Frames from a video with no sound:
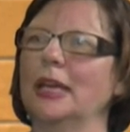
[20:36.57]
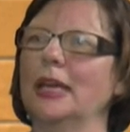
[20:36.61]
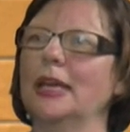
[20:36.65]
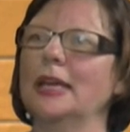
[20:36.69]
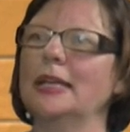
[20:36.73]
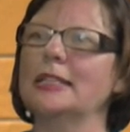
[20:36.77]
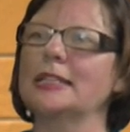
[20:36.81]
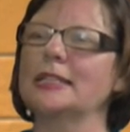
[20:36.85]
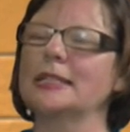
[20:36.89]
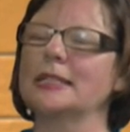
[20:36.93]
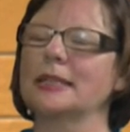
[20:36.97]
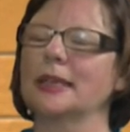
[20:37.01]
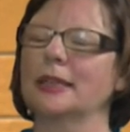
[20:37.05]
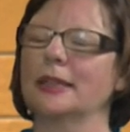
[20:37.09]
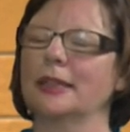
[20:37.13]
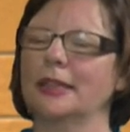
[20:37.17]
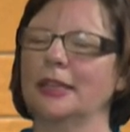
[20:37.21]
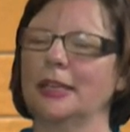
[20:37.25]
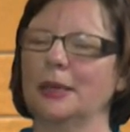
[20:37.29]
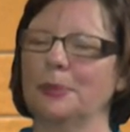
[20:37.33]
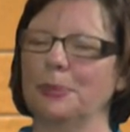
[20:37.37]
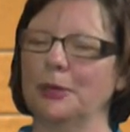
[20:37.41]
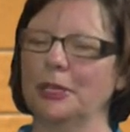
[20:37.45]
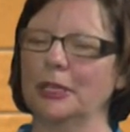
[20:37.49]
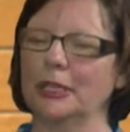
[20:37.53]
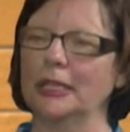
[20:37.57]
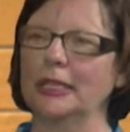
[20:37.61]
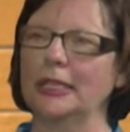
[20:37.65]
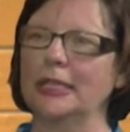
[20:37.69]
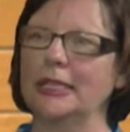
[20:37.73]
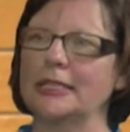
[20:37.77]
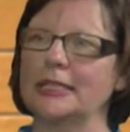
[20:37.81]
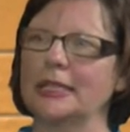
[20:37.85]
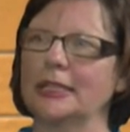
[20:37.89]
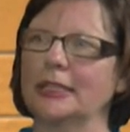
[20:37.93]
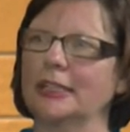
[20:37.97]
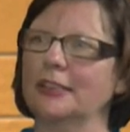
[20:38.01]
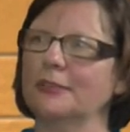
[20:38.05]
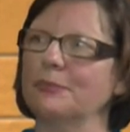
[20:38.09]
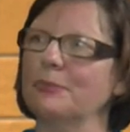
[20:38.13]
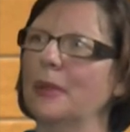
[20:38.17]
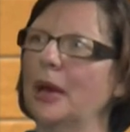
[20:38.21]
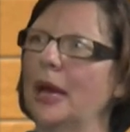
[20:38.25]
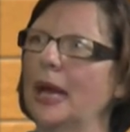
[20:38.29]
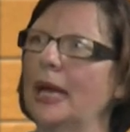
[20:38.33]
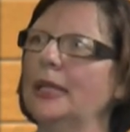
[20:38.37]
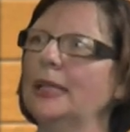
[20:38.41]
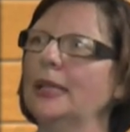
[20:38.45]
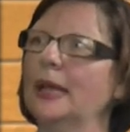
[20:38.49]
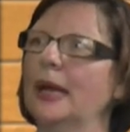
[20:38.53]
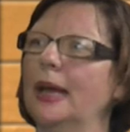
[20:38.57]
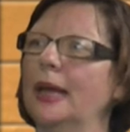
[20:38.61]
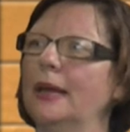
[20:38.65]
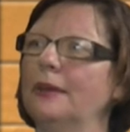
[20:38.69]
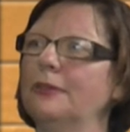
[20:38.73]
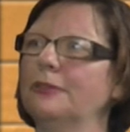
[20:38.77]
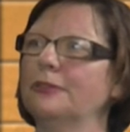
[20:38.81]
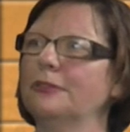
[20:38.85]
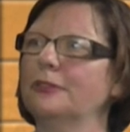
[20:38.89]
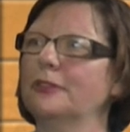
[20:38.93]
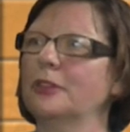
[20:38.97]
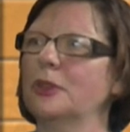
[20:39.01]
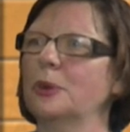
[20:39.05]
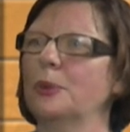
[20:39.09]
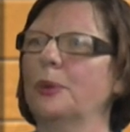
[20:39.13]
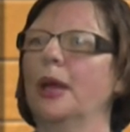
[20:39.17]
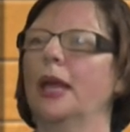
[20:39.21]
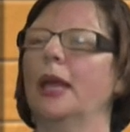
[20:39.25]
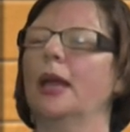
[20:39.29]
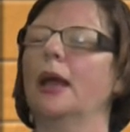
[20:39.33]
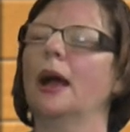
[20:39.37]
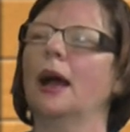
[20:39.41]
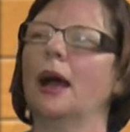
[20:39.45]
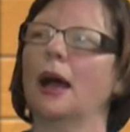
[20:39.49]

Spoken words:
It's the ability to live my life the way